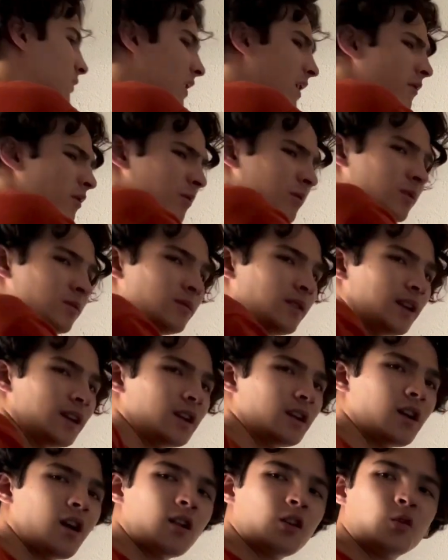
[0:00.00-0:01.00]
have a
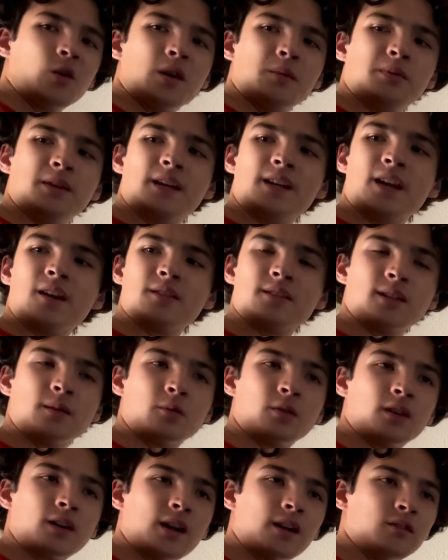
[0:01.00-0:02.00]
colorway planned out
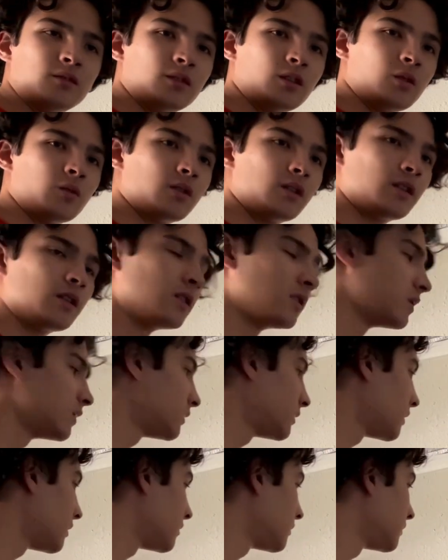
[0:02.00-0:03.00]
somewhere. I don't know where it
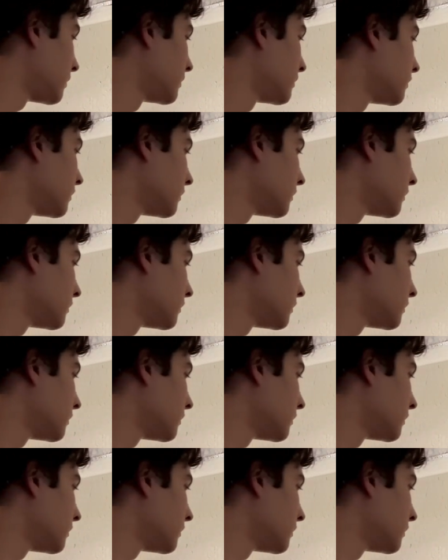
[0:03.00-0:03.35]
is though.